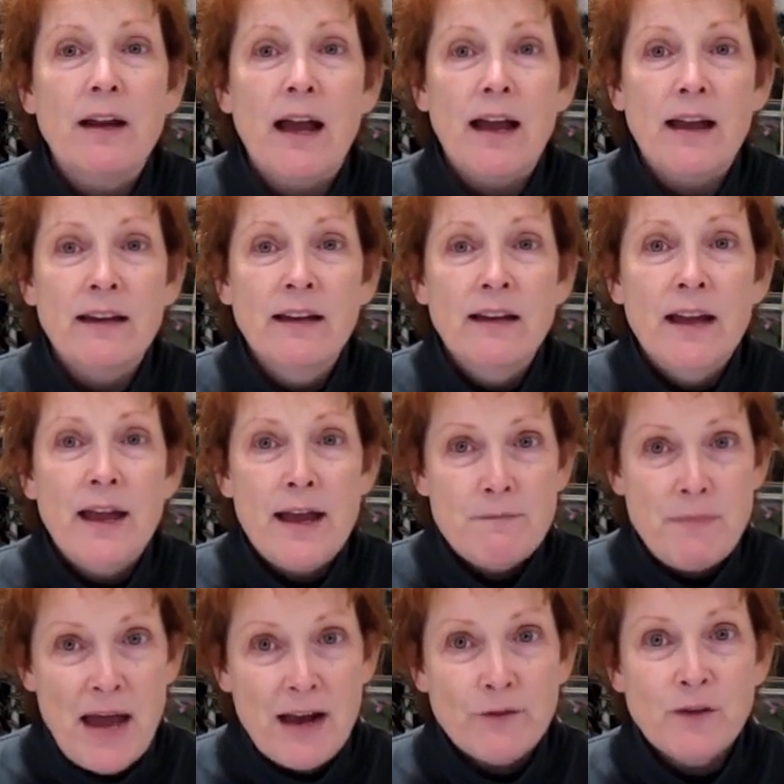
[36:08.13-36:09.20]
I am
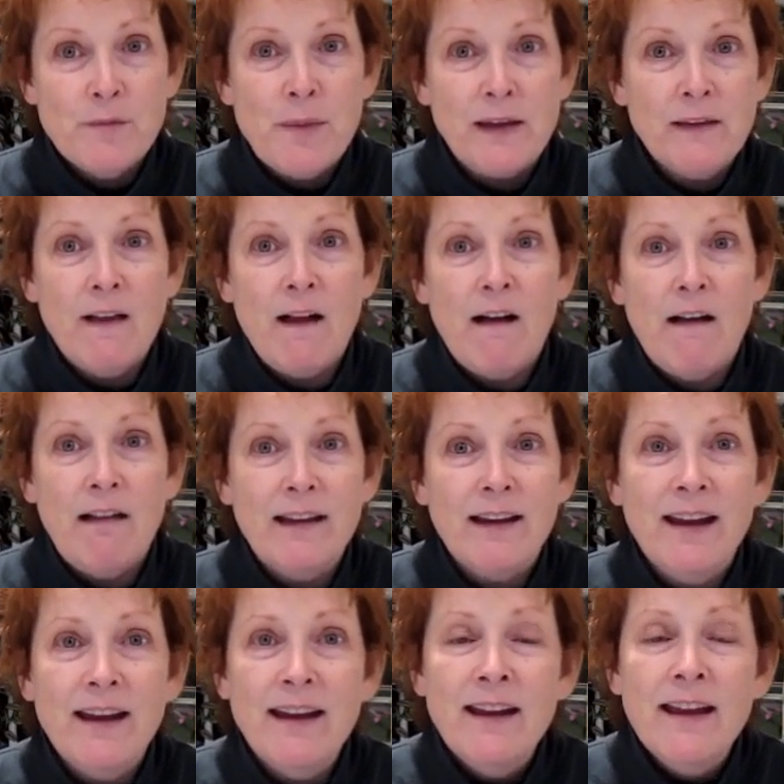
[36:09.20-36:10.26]
back for my little
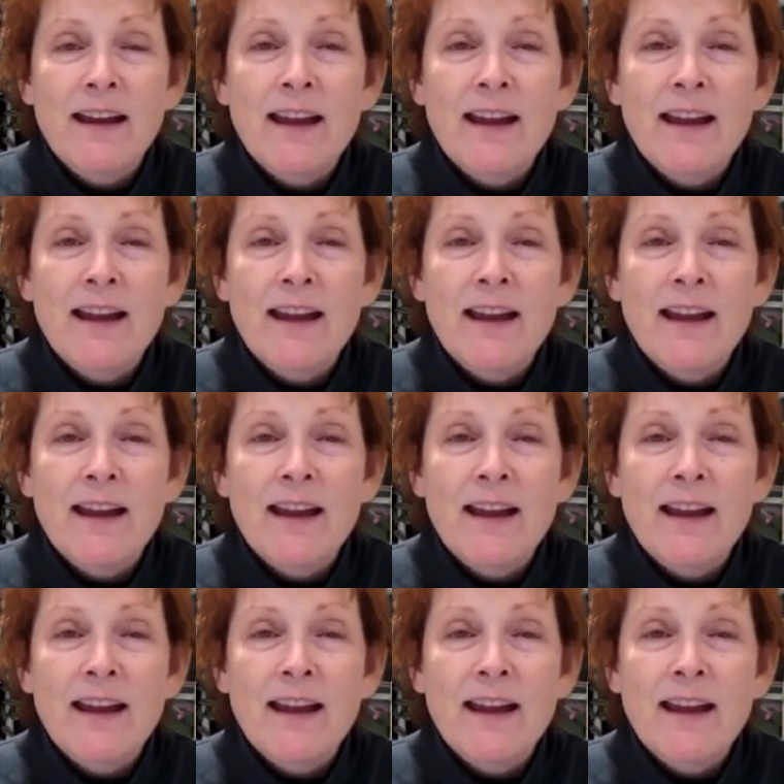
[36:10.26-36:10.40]
holiday.